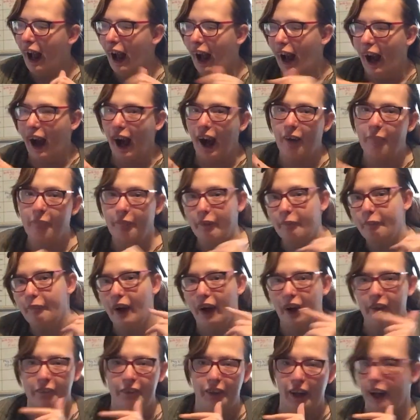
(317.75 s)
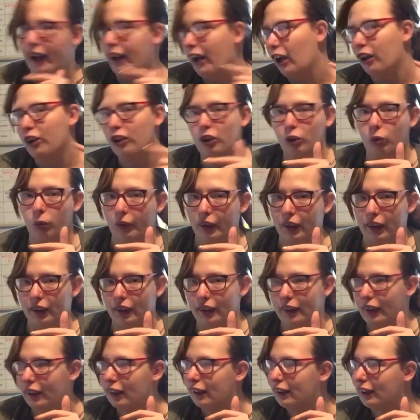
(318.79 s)
Happy birthday, twin
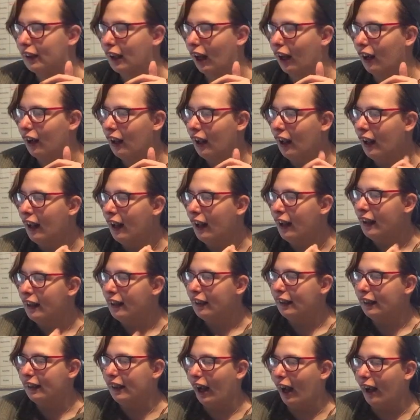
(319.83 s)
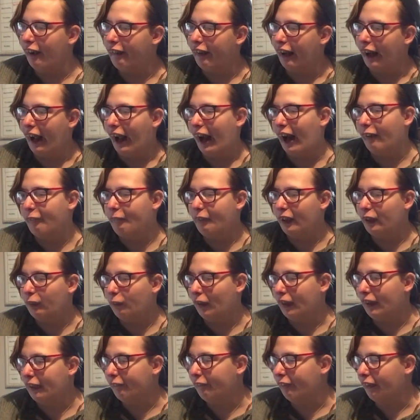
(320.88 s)
sister. Terry, happy
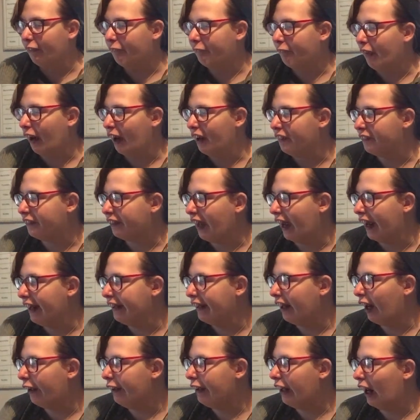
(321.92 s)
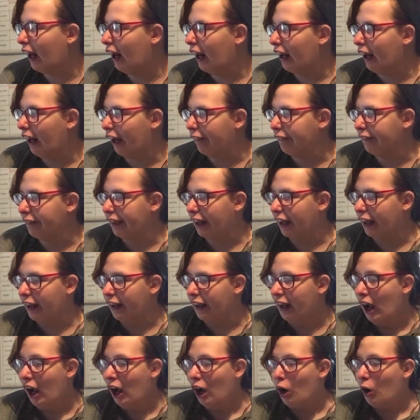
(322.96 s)
25th birthday. No, not I love you.
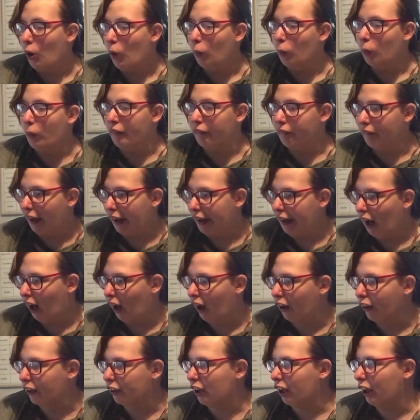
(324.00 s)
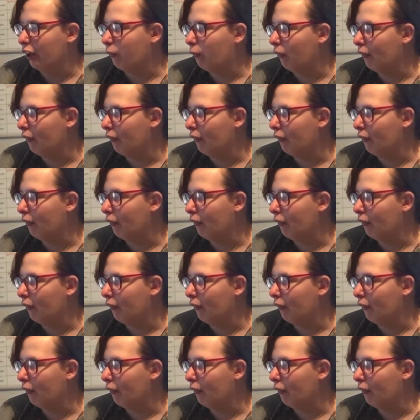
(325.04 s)
We may argue,